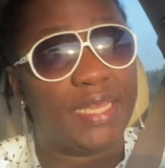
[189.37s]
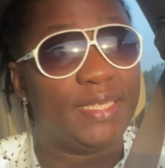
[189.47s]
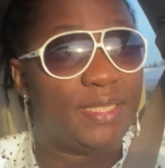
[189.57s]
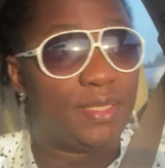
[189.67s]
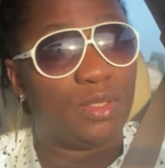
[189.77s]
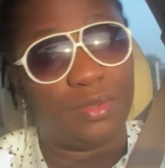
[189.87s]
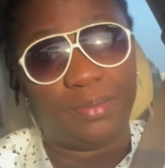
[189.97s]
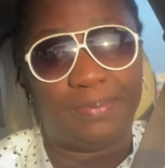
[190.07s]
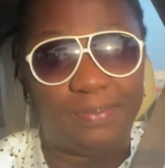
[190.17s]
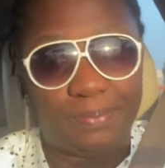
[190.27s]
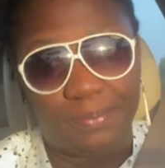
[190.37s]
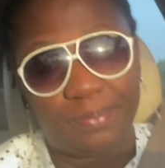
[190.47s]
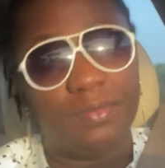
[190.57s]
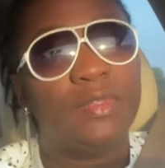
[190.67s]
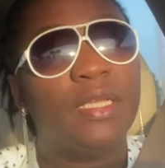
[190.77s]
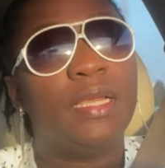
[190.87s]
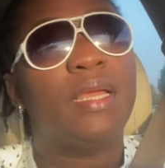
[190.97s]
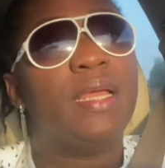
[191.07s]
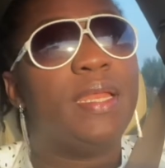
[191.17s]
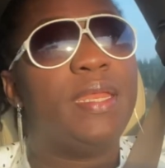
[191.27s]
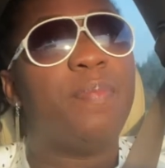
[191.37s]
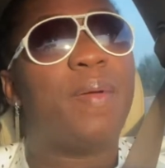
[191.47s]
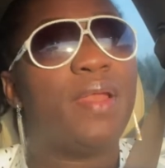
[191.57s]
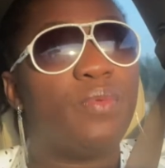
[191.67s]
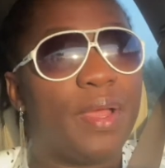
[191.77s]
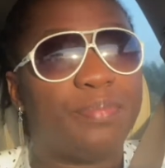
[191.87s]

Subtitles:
cases, the partner